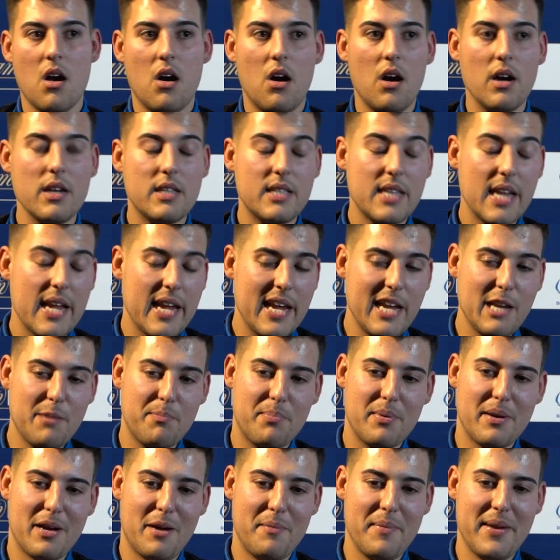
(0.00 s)
I did,
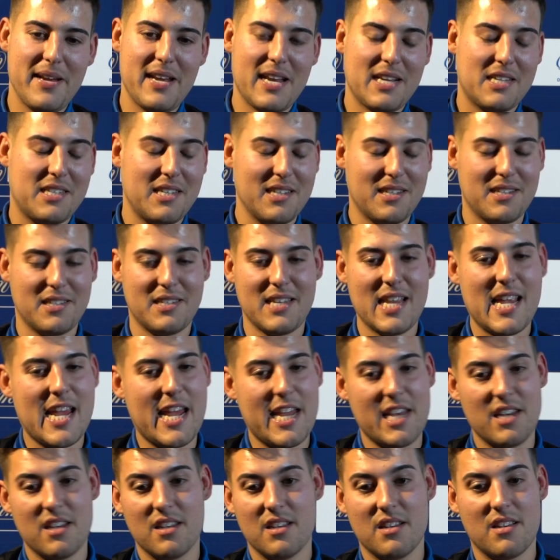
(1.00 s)
but I mean, at
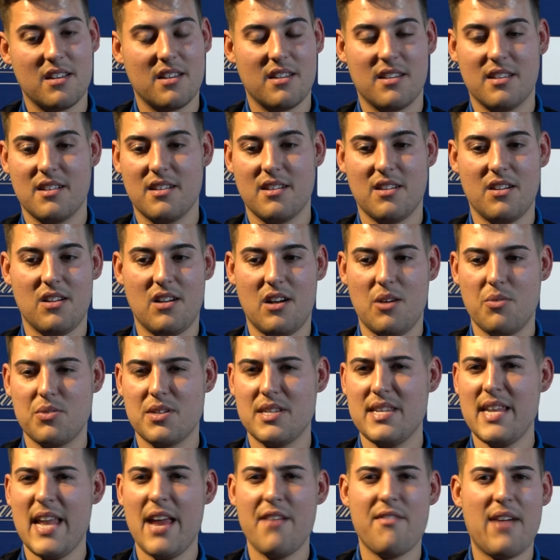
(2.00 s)
16, I was
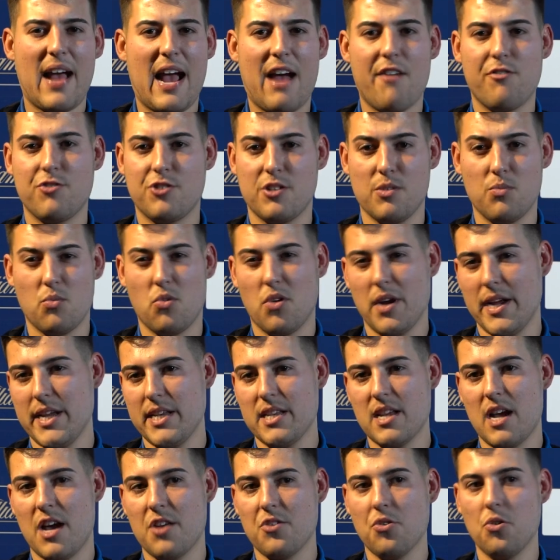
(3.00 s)
never averaging what he'd
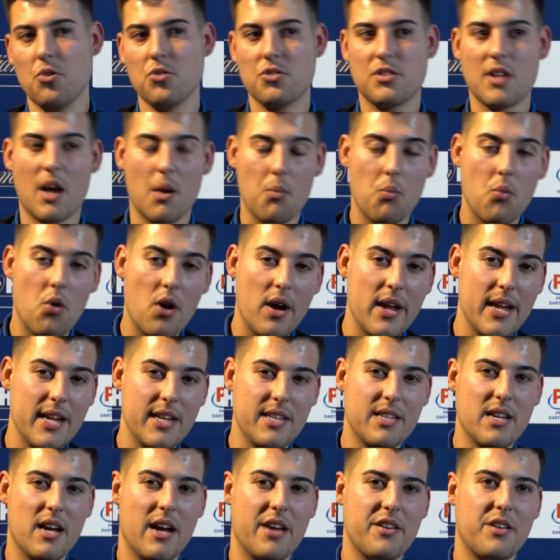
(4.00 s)
done or done what
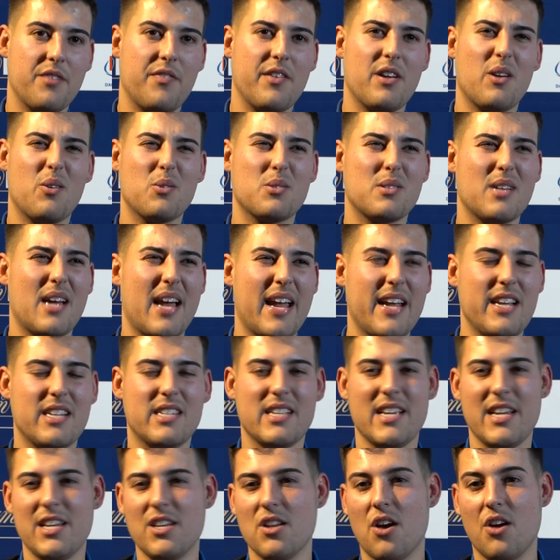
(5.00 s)
he'd done. I think I was
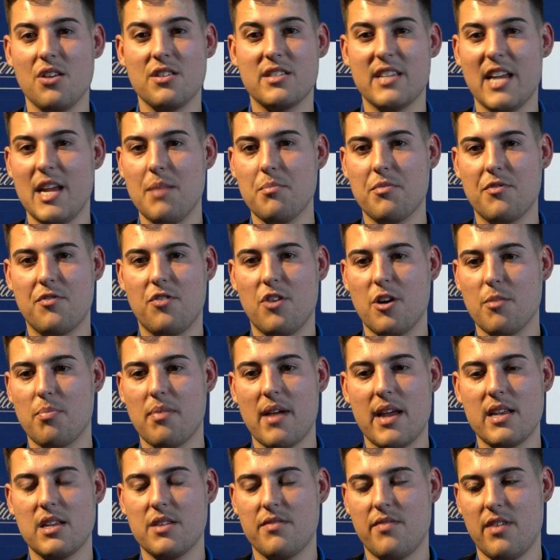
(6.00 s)
18, 19 before I
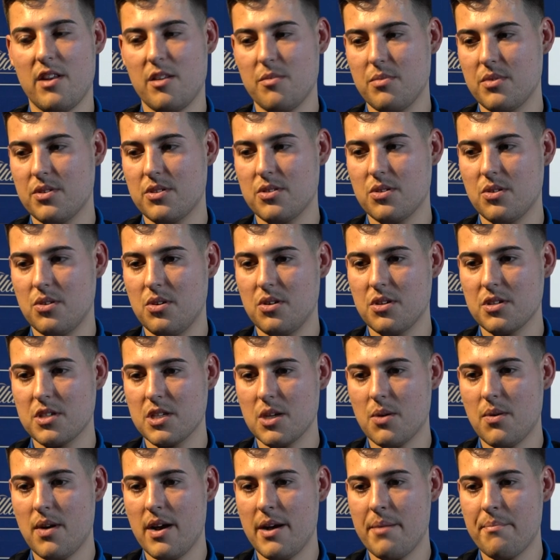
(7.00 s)
played the development tour.
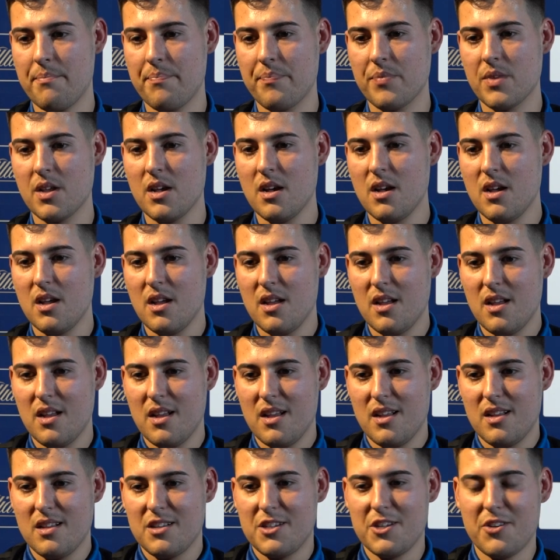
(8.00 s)
So,
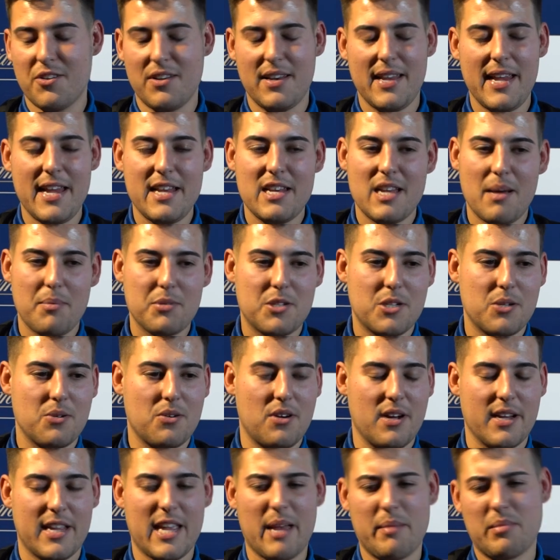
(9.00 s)
you know, leading up to it,
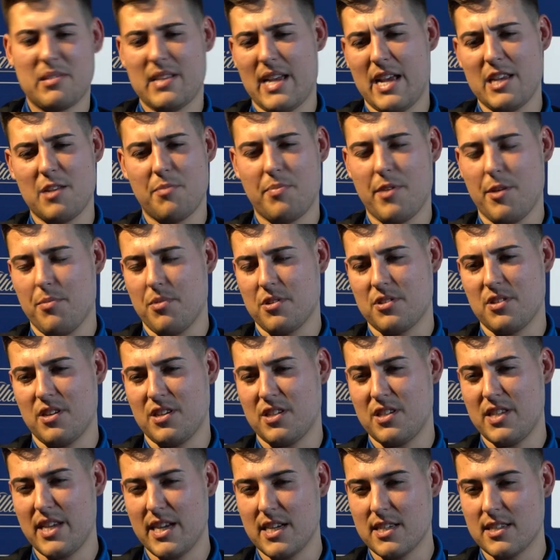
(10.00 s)
I kept saying to people, I was like,
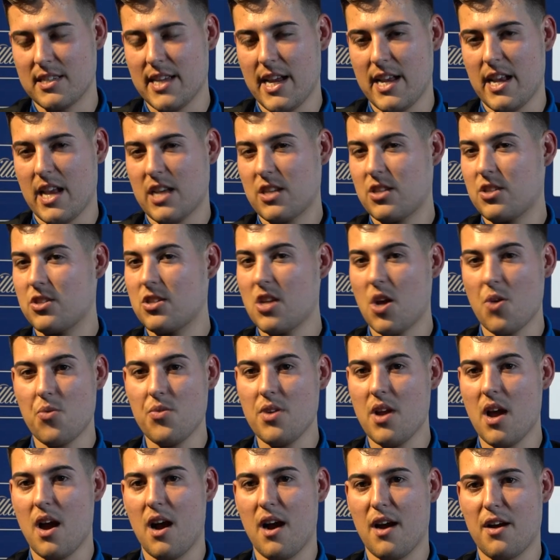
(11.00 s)
16, that's so
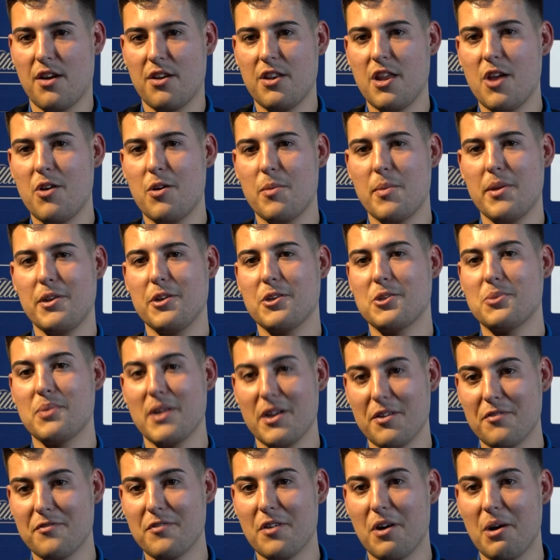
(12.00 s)
young. I know I'm only
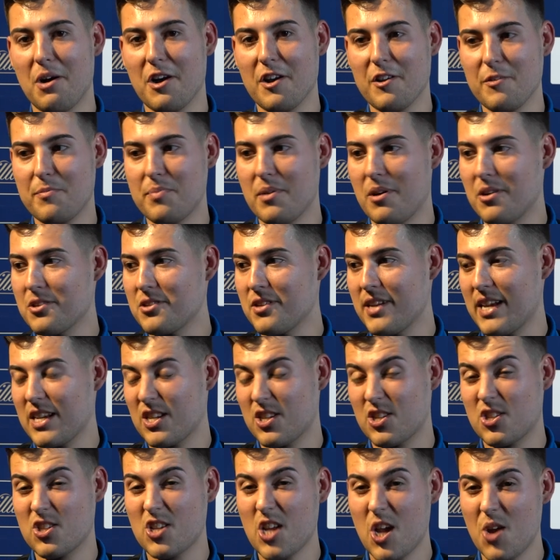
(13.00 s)
25, but I was like,
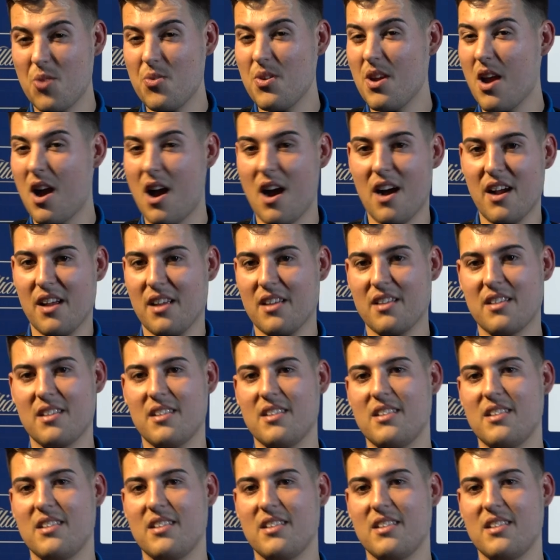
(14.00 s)
so young.